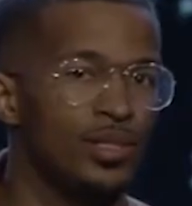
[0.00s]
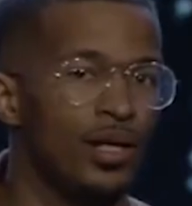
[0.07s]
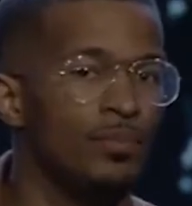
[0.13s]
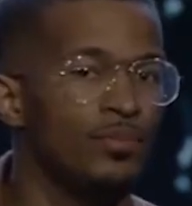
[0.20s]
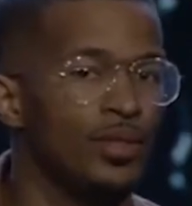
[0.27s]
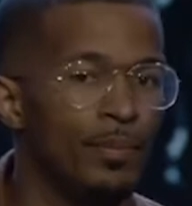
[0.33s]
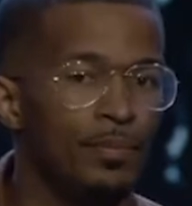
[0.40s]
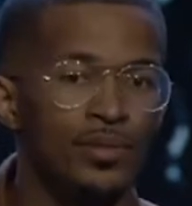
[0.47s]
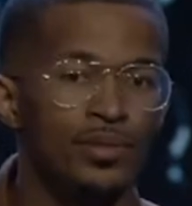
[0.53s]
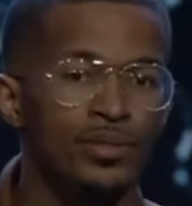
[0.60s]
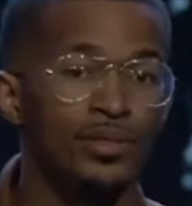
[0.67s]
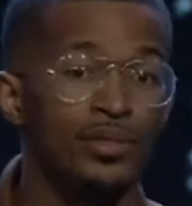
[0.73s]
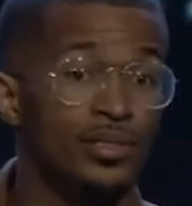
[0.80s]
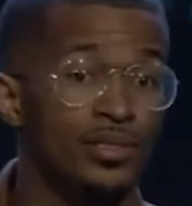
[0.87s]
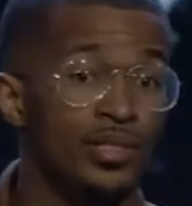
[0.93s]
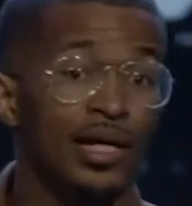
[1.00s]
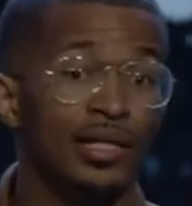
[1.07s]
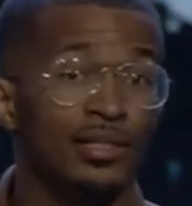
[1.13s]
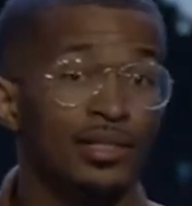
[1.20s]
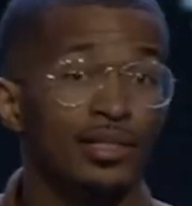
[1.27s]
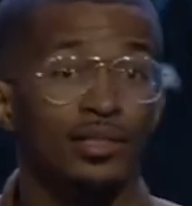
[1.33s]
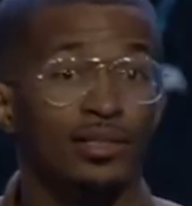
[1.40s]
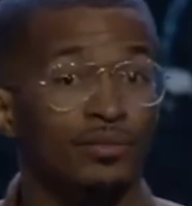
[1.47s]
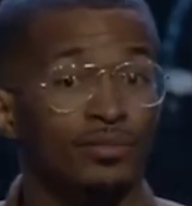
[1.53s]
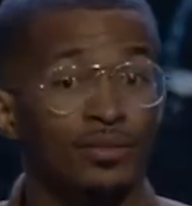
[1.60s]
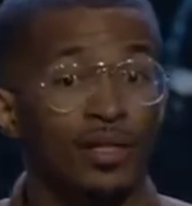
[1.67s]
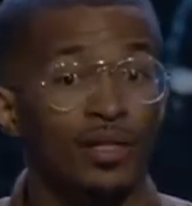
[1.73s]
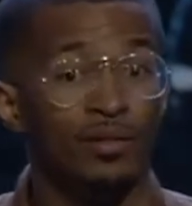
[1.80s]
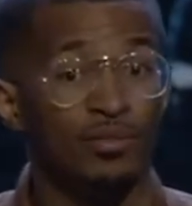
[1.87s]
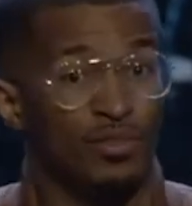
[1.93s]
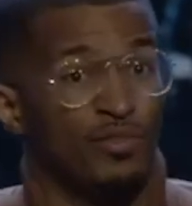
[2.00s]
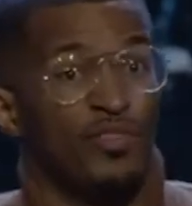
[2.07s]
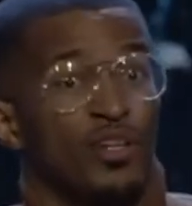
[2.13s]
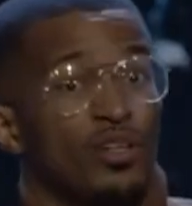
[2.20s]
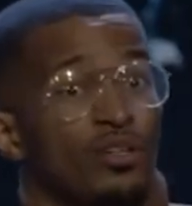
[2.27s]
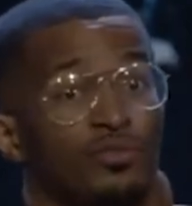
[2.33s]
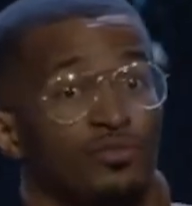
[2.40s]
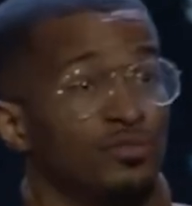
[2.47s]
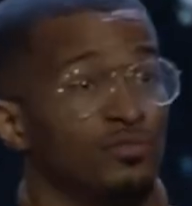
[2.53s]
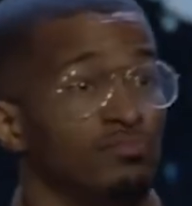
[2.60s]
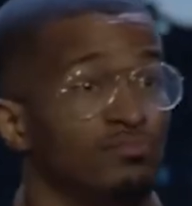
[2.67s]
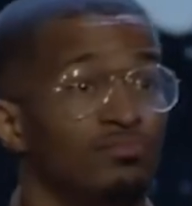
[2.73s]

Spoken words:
be summed up into this idea of the fear of